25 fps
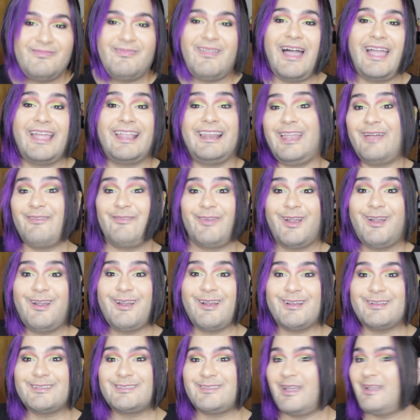I love
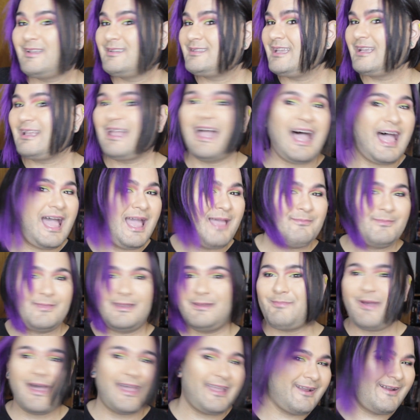her, so I was like, I'm
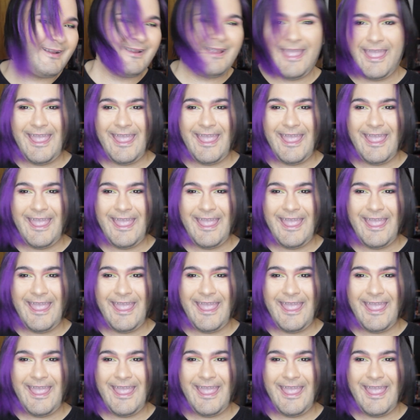gonna buy her